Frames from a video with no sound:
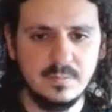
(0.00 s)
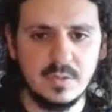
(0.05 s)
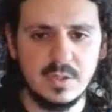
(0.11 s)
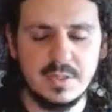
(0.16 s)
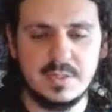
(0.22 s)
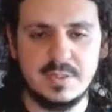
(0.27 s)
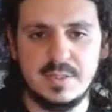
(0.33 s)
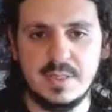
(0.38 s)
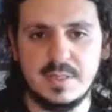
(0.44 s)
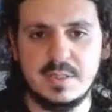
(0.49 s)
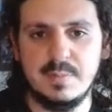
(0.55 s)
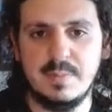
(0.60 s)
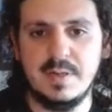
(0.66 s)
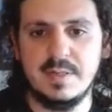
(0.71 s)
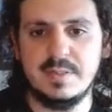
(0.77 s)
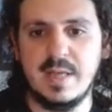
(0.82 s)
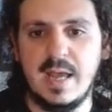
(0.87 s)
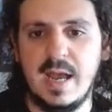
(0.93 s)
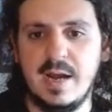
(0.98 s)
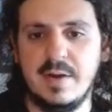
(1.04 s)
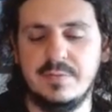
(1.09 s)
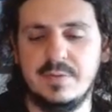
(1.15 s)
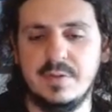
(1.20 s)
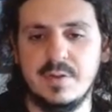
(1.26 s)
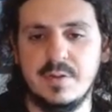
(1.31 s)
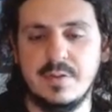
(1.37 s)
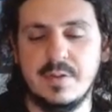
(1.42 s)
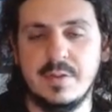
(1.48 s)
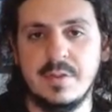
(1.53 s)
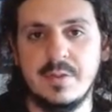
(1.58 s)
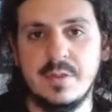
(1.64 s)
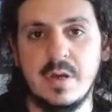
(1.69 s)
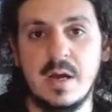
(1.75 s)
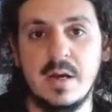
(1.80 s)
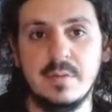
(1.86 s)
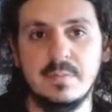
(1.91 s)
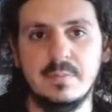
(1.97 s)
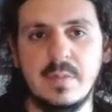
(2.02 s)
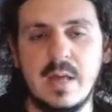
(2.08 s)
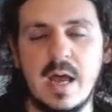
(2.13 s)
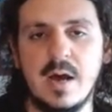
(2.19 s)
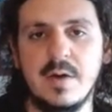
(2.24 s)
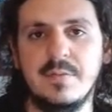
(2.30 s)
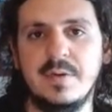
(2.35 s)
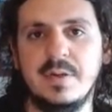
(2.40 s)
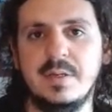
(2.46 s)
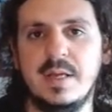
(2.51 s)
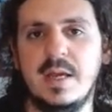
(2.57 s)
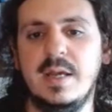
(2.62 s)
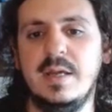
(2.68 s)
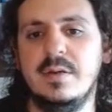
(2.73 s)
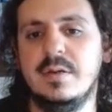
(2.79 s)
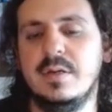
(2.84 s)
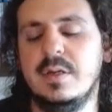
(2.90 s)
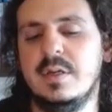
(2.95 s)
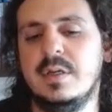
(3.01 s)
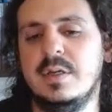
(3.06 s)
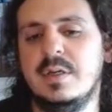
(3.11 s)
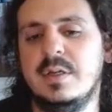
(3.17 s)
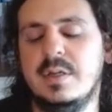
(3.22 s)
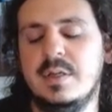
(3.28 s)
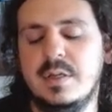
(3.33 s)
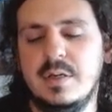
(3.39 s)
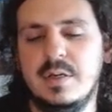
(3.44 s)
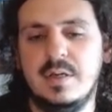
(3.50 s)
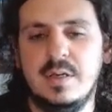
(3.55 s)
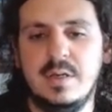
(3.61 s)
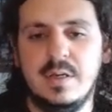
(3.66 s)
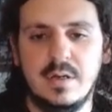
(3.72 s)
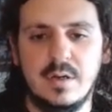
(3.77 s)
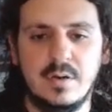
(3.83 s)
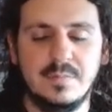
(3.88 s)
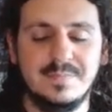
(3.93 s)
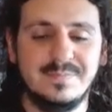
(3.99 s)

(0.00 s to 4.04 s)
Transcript: 6 months after the halving date, you know,